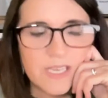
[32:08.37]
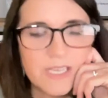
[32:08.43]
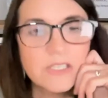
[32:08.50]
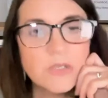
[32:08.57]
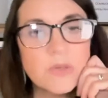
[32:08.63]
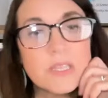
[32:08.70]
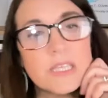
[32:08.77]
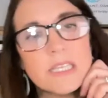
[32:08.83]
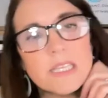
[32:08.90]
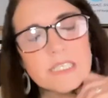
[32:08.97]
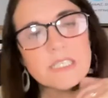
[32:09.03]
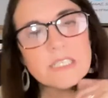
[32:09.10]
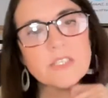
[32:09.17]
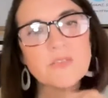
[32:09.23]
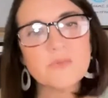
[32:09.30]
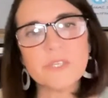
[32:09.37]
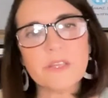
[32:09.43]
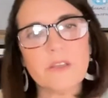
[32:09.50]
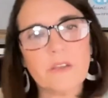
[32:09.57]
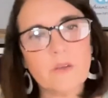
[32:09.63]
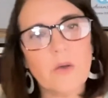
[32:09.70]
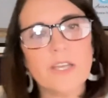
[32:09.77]
So I think this is a really
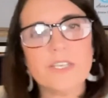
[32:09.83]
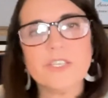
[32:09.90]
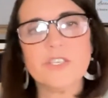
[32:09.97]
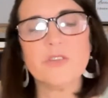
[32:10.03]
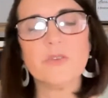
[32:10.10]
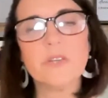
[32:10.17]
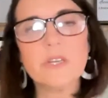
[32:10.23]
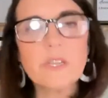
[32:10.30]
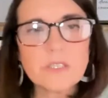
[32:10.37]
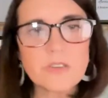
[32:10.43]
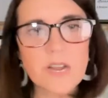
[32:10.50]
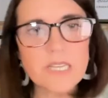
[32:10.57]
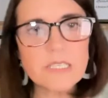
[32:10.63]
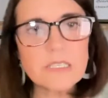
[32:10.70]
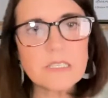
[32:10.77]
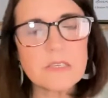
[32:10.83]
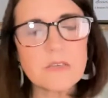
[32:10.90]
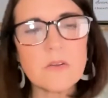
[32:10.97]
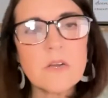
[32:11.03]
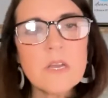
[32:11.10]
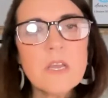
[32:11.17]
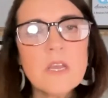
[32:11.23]
good question to address.
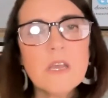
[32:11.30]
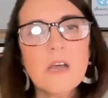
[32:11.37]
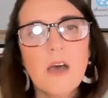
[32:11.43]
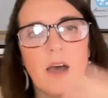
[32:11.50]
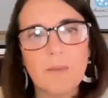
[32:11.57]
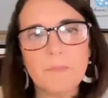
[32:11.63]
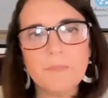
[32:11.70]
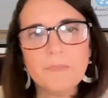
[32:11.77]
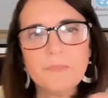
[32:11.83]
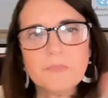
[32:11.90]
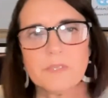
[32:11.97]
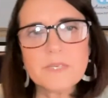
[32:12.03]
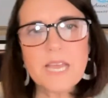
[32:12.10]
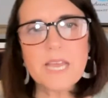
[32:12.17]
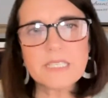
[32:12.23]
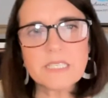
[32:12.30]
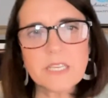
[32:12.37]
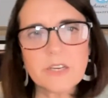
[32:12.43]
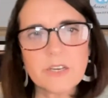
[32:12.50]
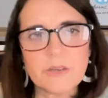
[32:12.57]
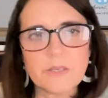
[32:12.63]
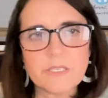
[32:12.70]
So someone asked
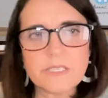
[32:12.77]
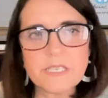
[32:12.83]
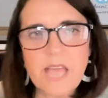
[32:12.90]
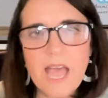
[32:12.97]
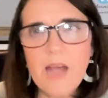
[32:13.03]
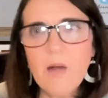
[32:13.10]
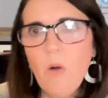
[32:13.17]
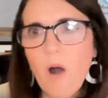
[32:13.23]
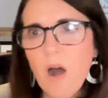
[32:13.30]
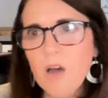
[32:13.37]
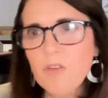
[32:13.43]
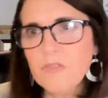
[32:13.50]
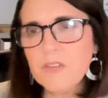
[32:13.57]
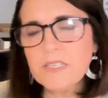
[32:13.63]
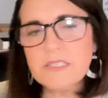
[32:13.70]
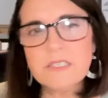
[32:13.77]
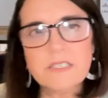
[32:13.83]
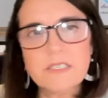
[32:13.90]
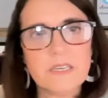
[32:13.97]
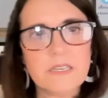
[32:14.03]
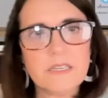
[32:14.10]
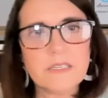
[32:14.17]
here is, how often
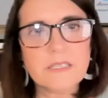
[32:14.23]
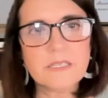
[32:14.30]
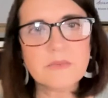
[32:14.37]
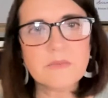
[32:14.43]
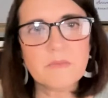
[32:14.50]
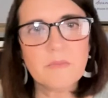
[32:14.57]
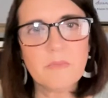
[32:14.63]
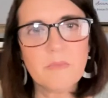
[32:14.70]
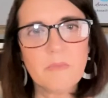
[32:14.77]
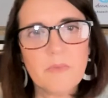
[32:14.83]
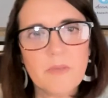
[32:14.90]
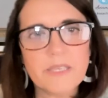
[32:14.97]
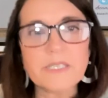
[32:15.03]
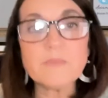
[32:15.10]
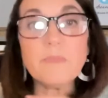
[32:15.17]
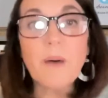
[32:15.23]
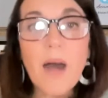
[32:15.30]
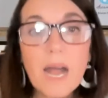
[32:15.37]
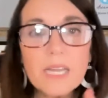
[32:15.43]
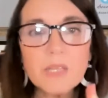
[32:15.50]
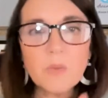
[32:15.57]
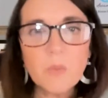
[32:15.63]
is
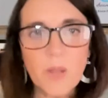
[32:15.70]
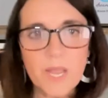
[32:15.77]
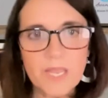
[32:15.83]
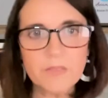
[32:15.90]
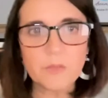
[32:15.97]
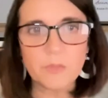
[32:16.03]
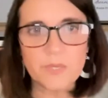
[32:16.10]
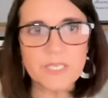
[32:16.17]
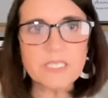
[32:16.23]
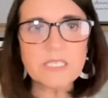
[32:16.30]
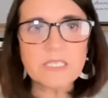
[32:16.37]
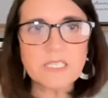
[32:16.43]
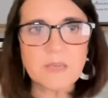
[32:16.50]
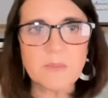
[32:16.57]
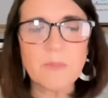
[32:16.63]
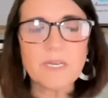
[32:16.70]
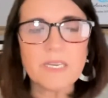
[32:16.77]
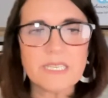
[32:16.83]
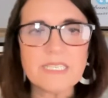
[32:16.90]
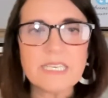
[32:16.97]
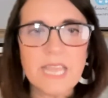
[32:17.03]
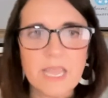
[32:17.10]
body weight the reason someone
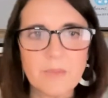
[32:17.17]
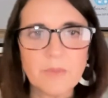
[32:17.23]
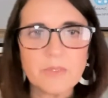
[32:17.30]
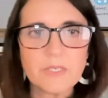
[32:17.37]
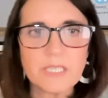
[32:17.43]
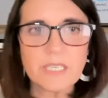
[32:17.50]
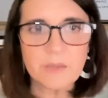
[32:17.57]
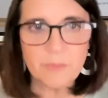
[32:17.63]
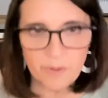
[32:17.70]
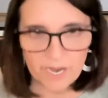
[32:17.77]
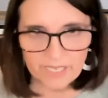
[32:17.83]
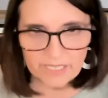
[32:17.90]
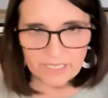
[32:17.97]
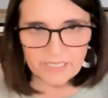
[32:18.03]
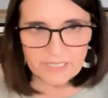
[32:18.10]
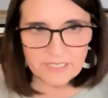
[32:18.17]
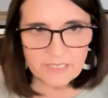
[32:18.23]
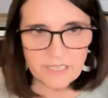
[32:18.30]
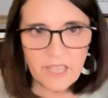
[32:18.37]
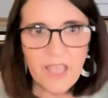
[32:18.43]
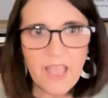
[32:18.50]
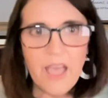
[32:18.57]
isn't able to get pregnant?
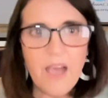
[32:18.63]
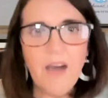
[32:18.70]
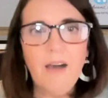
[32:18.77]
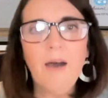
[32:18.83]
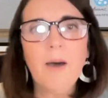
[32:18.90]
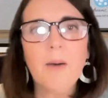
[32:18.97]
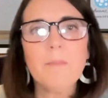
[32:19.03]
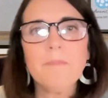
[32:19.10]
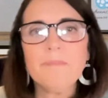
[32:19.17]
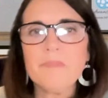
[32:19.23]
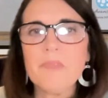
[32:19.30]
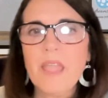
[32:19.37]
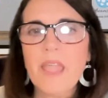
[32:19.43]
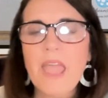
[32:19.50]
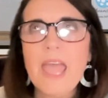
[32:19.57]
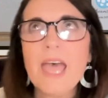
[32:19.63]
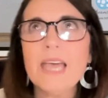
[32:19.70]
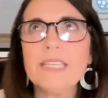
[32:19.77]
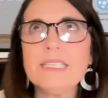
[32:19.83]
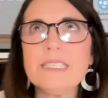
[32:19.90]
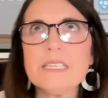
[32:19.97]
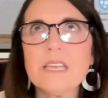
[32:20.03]

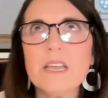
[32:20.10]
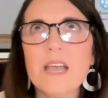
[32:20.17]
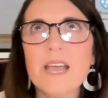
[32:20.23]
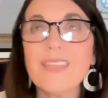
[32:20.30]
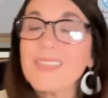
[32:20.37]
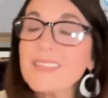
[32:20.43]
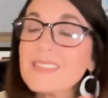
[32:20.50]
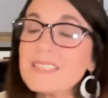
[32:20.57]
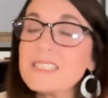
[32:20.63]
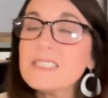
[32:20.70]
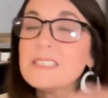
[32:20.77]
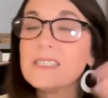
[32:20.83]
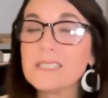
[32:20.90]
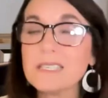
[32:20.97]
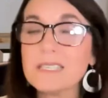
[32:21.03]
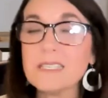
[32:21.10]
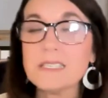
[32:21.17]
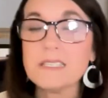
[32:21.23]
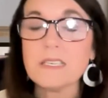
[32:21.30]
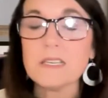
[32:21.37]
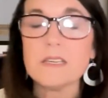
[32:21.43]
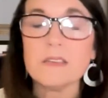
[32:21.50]
And I think this
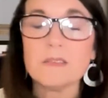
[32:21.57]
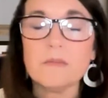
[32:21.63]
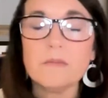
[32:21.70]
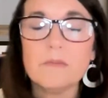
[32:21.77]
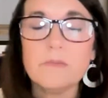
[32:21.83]
is a